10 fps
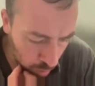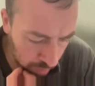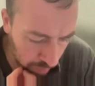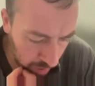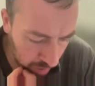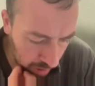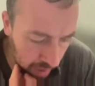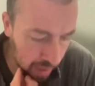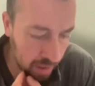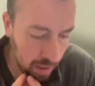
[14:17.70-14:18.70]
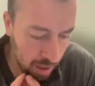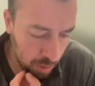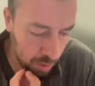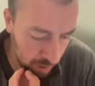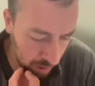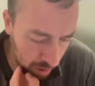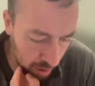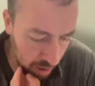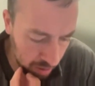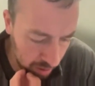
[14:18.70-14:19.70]
u'varacheka
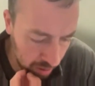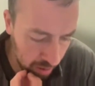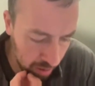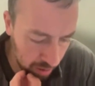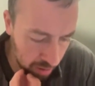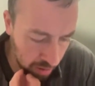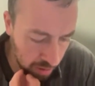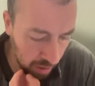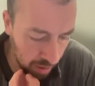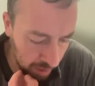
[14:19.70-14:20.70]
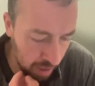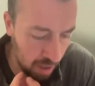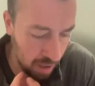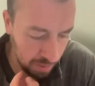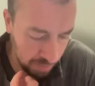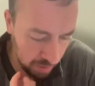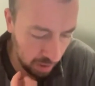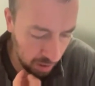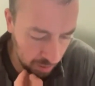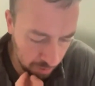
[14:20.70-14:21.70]
u'lecha tehiyeh tzedakah
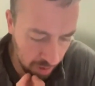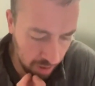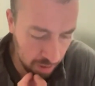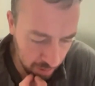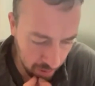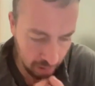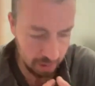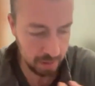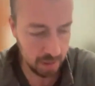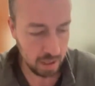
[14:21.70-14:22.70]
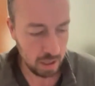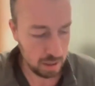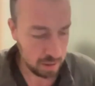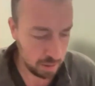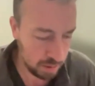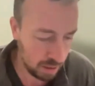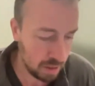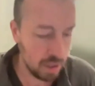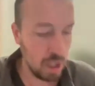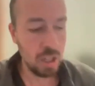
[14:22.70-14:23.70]
lifnei Adonai Elohecha." So it
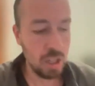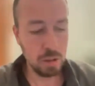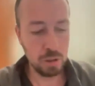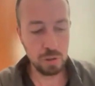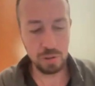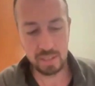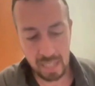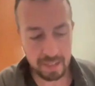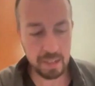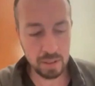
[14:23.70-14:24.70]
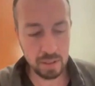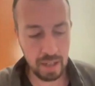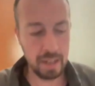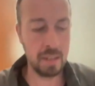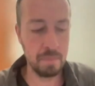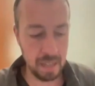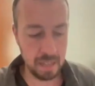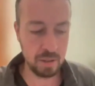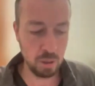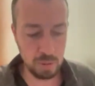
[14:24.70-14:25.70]
says, you shall stand outside, and the
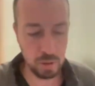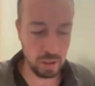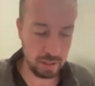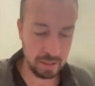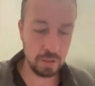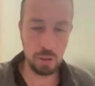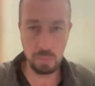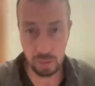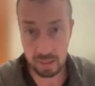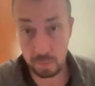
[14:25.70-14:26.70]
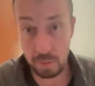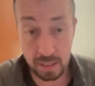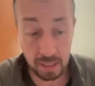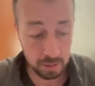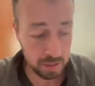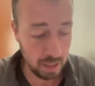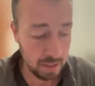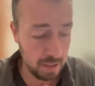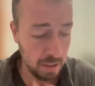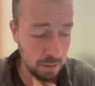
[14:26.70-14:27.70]
man to whom you shall lend shall bring the pledge
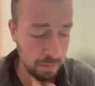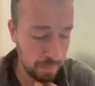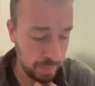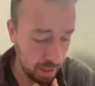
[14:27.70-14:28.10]
outside to you.